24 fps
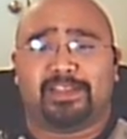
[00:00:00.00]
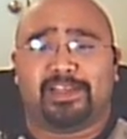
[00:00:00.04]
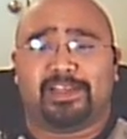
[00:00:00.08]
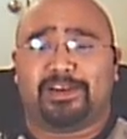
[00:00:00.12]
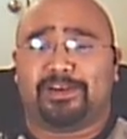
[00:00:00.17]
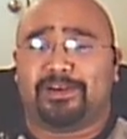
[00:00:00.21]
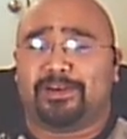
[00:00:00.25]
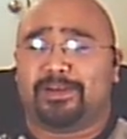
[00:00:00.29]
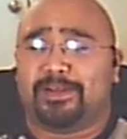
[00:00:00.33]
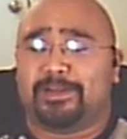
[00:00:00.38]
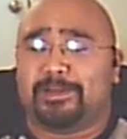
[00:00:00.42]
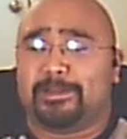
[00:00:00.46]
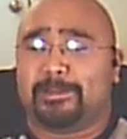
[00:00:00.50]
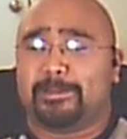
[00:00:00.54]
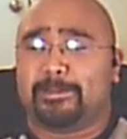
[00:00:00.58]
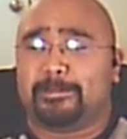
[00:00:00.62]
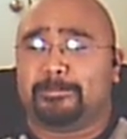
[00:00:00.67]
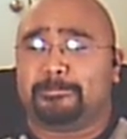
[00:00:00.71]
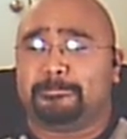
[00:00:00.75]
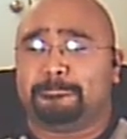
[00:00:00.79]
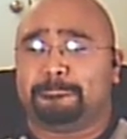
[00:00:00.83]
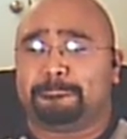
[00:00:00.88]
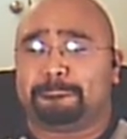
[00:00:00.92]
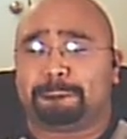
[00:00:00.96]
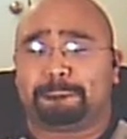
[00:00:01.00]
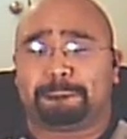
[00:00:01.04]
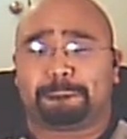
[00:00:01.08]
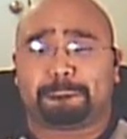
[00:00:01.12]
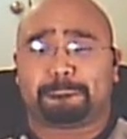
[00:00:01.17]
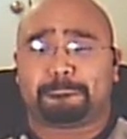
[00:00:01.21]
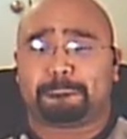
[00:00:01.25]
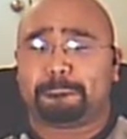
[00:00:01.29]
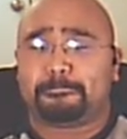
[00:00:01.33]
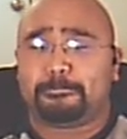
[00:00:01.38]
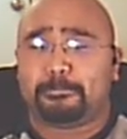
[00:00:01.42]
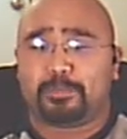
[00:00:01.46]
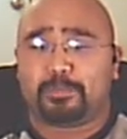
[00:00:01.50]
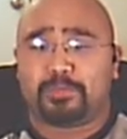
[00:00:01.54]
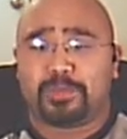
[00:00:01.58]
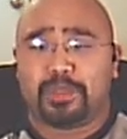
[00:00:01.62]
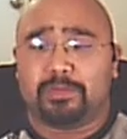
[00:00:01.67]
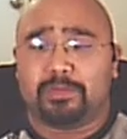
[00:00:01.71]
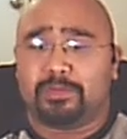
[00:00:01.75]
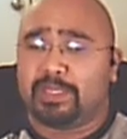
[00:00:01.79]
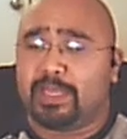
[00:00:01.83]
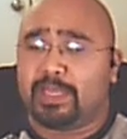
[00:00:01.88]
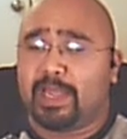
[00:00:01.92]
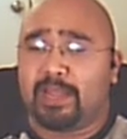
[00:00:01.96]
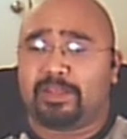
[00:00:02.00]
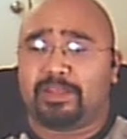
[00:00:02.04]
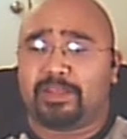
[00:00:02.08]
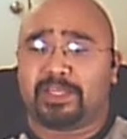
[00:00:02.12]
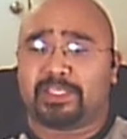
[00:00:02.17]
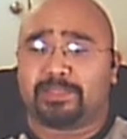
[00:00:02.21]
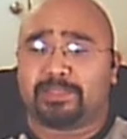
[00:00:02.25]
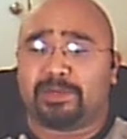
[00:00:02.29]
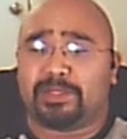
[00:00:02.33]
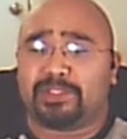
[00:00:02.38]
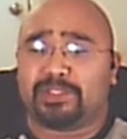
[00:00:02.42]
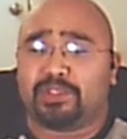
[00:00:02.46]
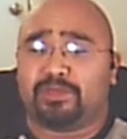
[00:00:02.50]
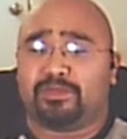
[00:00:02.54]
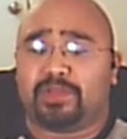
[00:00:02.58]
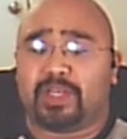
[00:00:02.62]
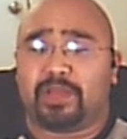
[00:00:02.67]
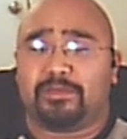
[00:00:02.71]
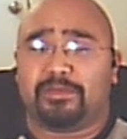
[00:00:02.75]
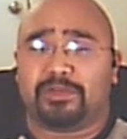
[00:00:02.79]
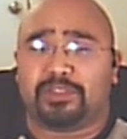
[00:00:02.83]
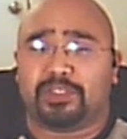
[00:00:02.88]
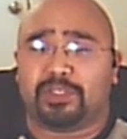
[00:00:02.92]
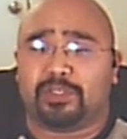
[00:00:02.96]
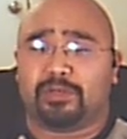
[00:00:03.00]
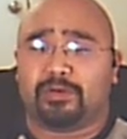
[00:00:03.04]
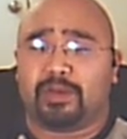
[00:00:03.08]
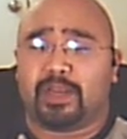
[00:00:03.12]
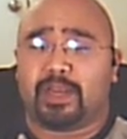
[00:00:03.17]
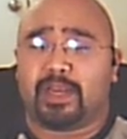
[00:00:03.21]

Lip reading: But yeah, the espresso flavors are great,